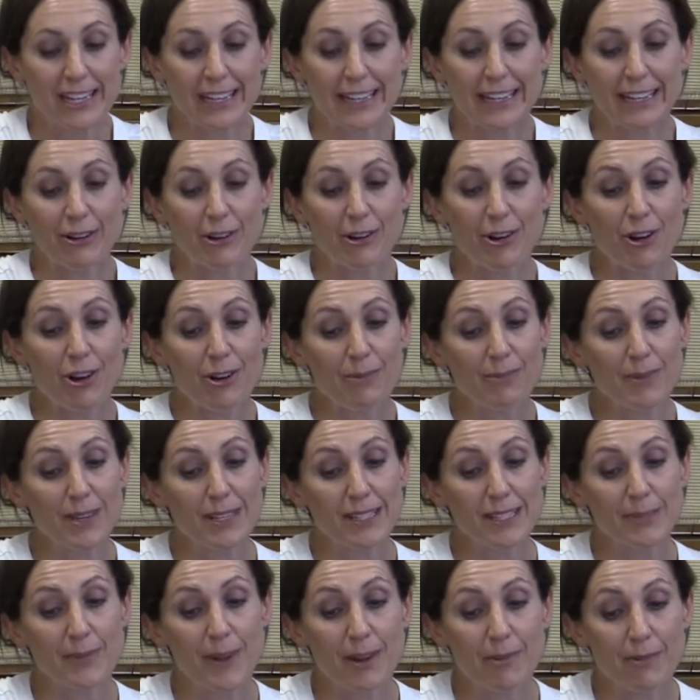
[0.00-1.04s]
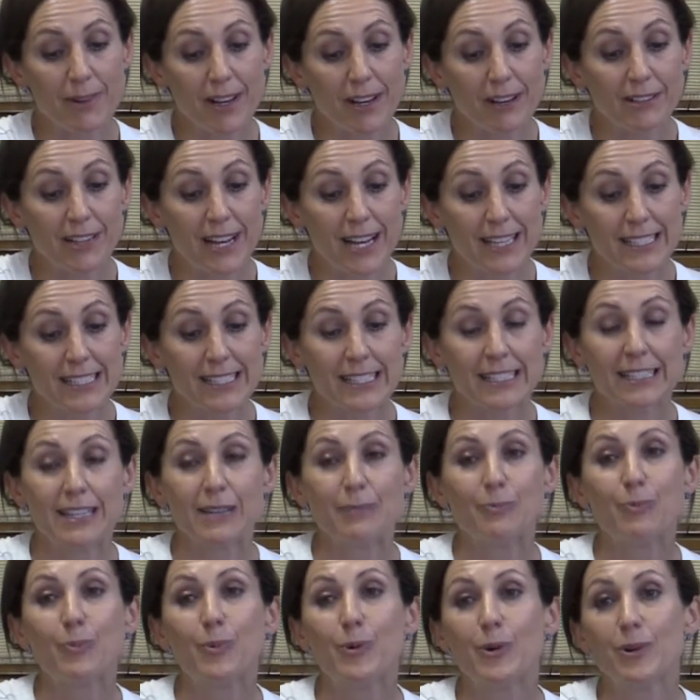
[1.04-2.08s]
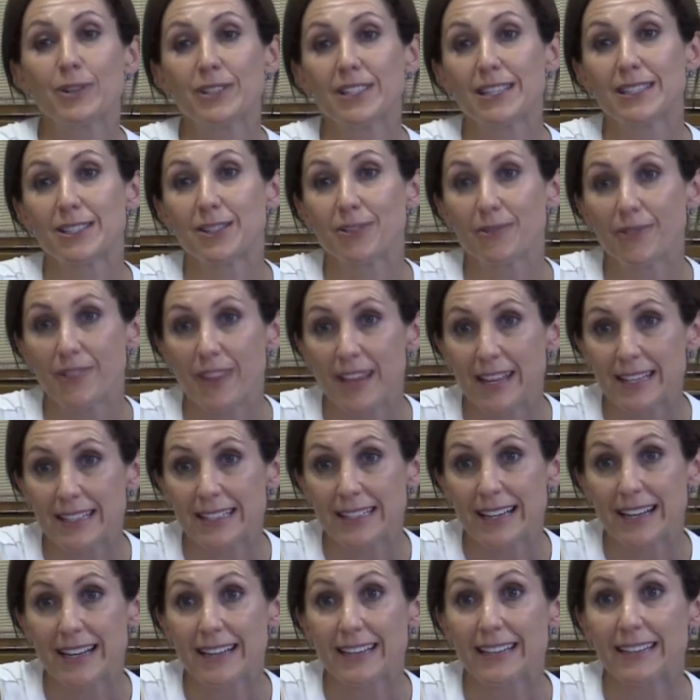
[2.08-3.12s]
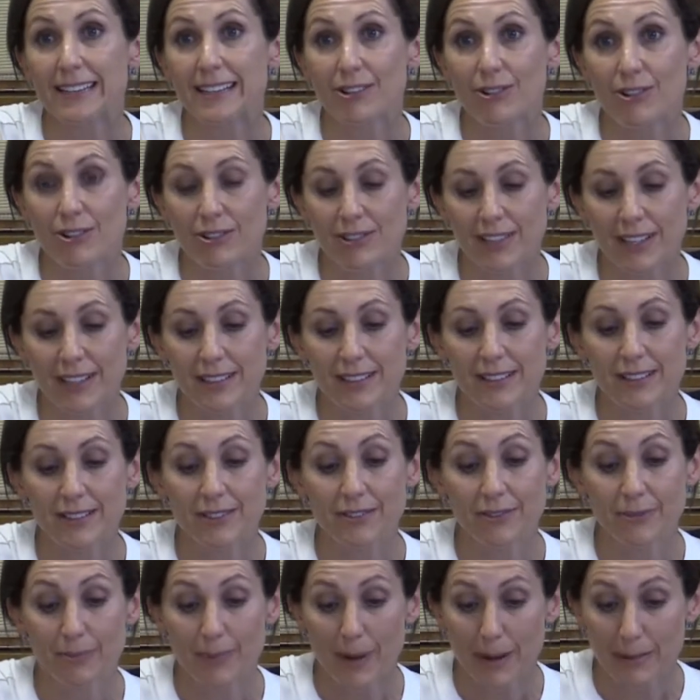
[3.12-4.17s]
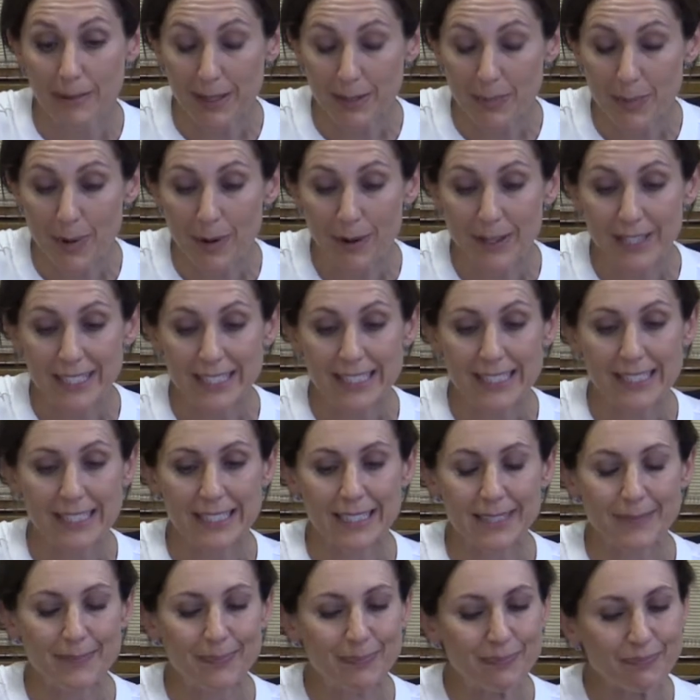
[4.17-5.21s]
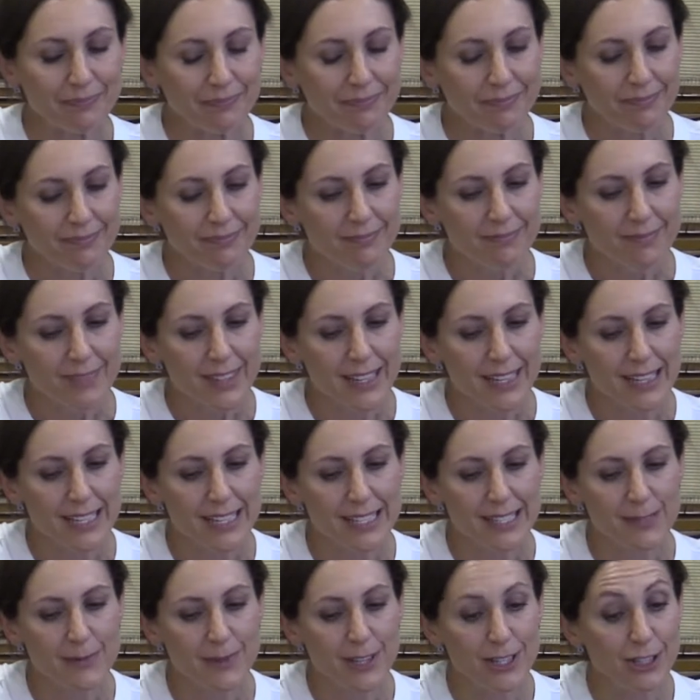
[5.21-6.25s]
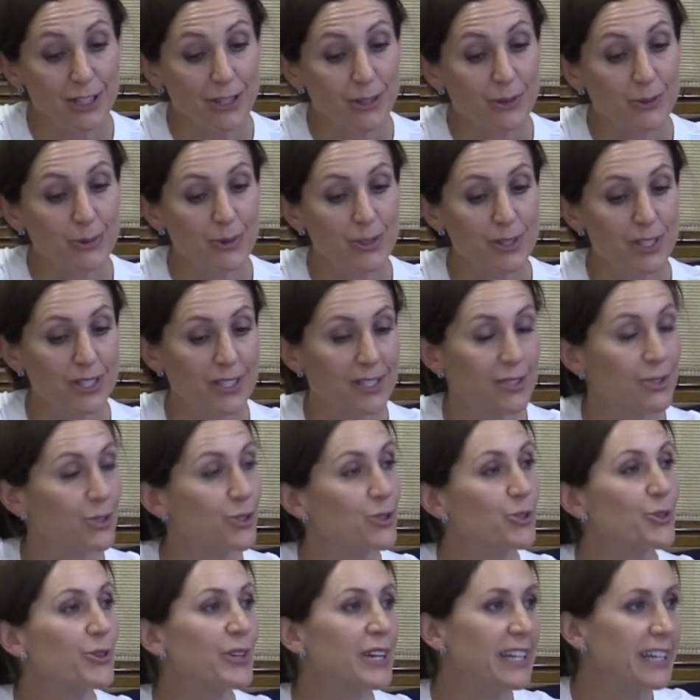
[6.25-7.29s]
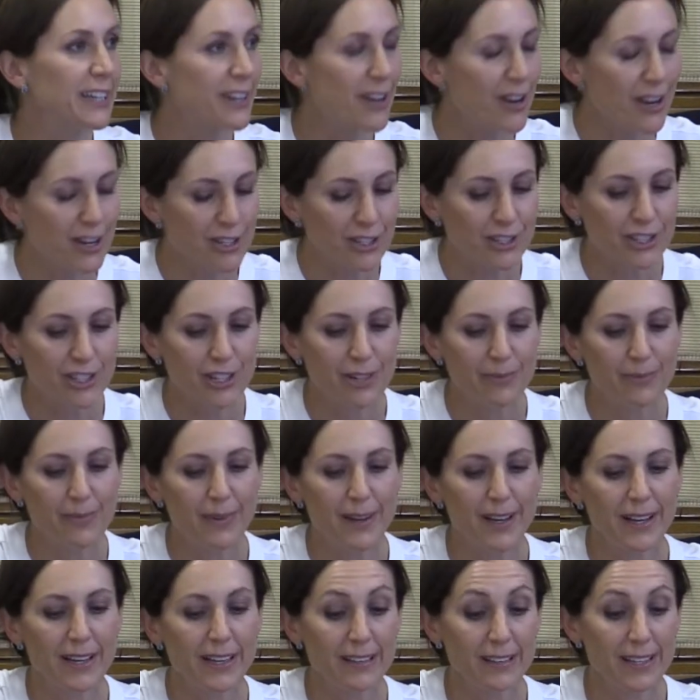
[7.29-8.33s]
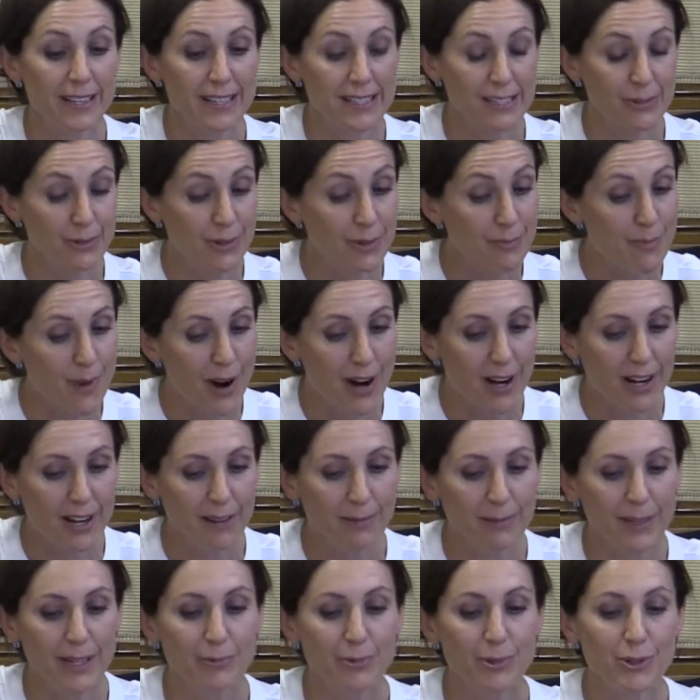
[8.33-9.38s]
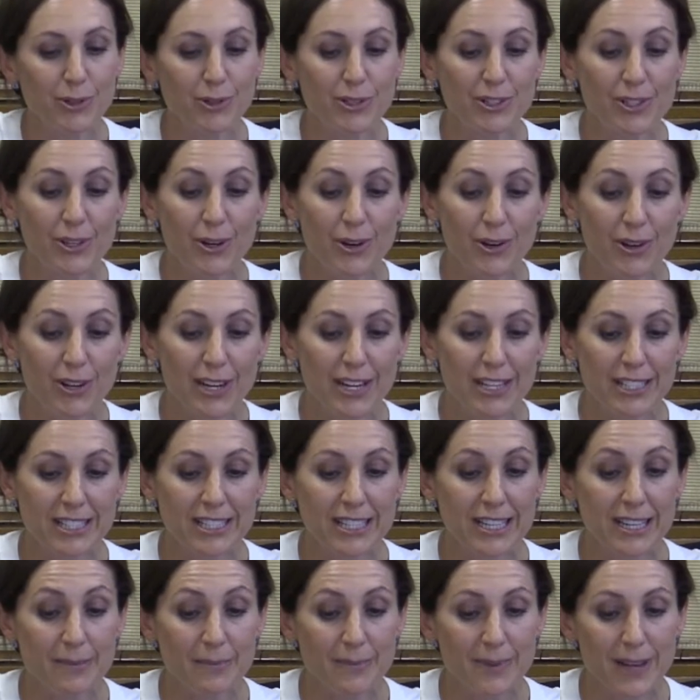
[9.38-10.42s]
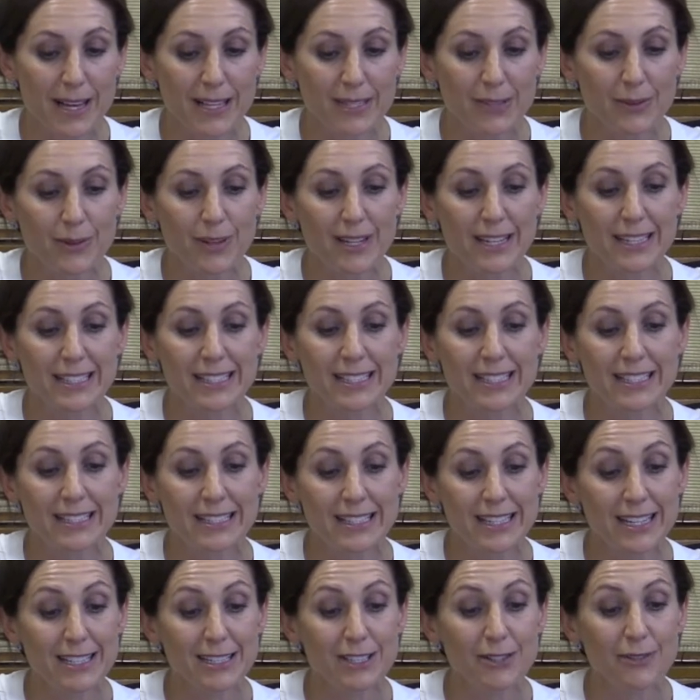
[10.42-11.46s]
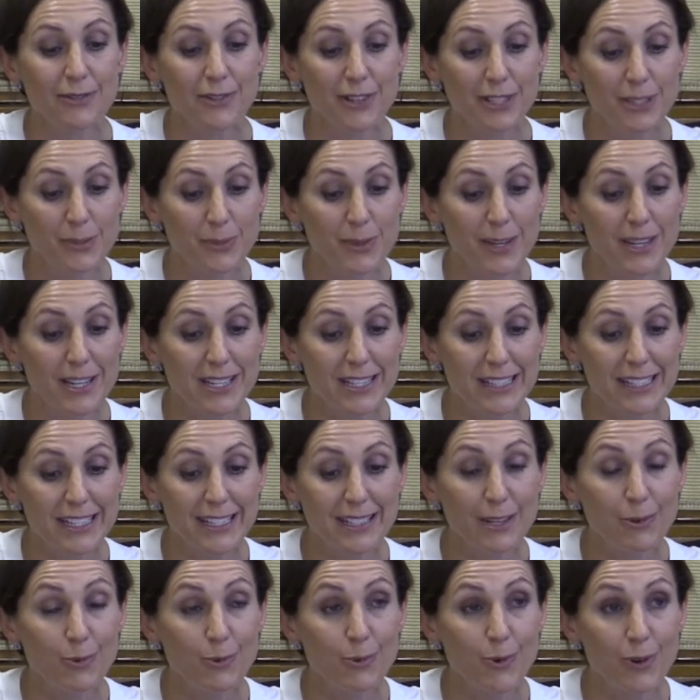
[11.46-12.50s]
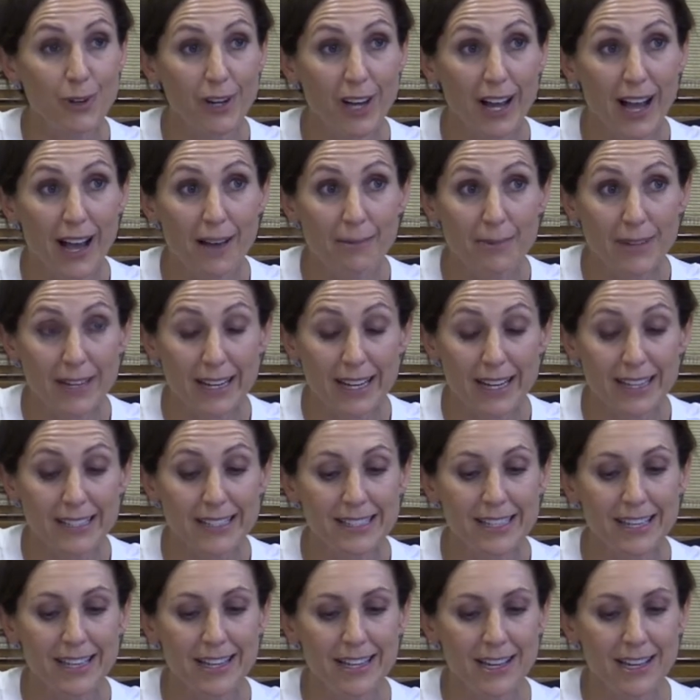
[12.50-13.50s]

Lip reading: in economics by recognizing the importance of data in the conduct of public policy. His vision was surely nurtured by his remarkably broad scholarship, as well as his years of experience in the War Cabinet,